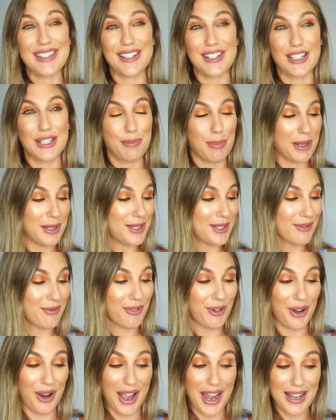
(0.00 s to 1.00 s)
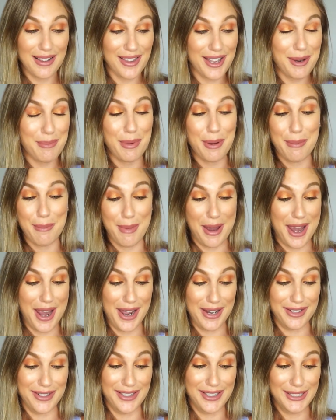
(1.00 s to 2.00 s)
expensive for a highlight, but
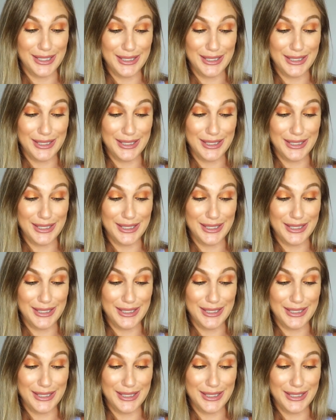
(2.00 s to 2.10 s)
man,